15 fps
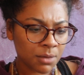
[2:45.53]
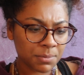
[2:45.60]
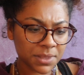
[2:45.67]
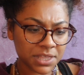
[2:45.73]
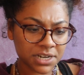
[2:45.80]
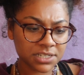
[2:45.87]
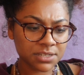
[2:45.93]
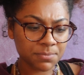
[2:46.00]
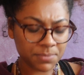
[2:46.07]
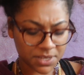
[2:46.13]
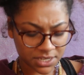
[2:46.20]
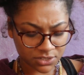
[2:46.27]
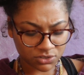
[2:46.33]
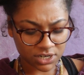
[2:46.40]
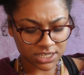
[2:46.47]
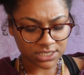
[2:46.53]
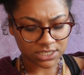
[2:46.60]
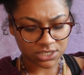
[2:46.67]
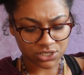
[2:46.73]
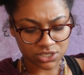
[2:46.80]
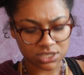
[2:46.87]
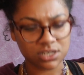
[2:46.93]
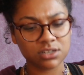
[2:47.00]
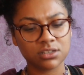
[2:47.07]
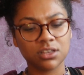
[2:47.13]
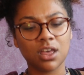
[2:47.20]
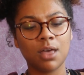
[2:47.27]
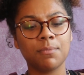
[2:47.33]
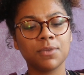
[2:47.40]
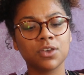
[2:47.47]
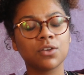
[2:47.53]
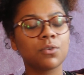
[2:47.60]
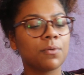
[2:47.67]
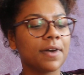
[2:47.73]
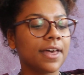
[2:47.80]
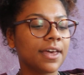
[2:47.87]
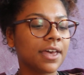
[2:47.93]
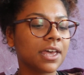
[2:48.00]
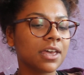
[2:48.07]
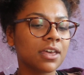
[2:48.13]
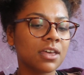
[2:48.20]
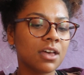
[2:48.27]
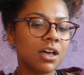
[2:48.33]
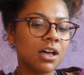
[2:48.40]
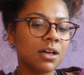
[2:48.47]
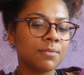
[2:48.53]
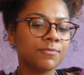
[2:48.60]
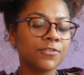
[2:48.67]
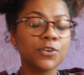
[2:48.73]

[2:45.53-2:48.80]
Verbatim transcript: but there's a big transition coming your way um,